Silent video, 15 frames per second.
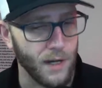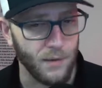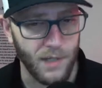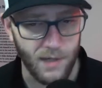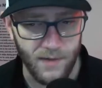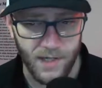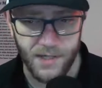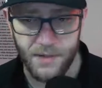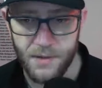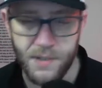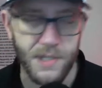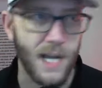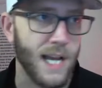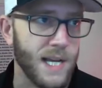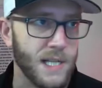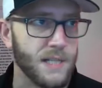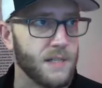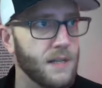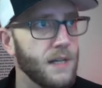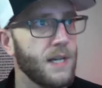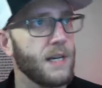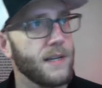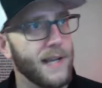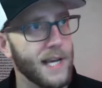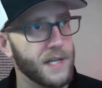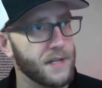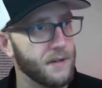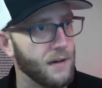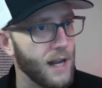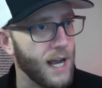I know Giving Tuesday is
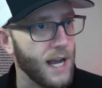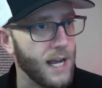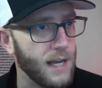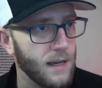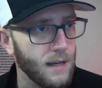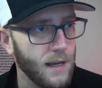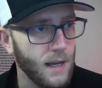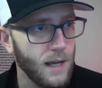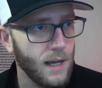yesterday,